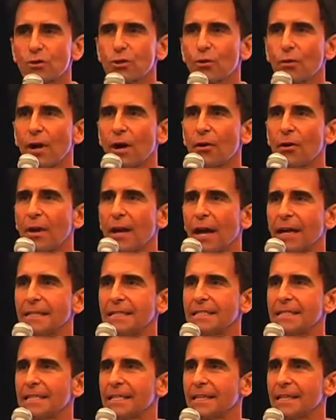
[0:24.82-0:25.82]
it was around
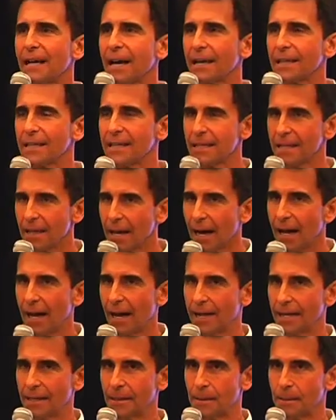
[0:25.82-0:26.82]
1999,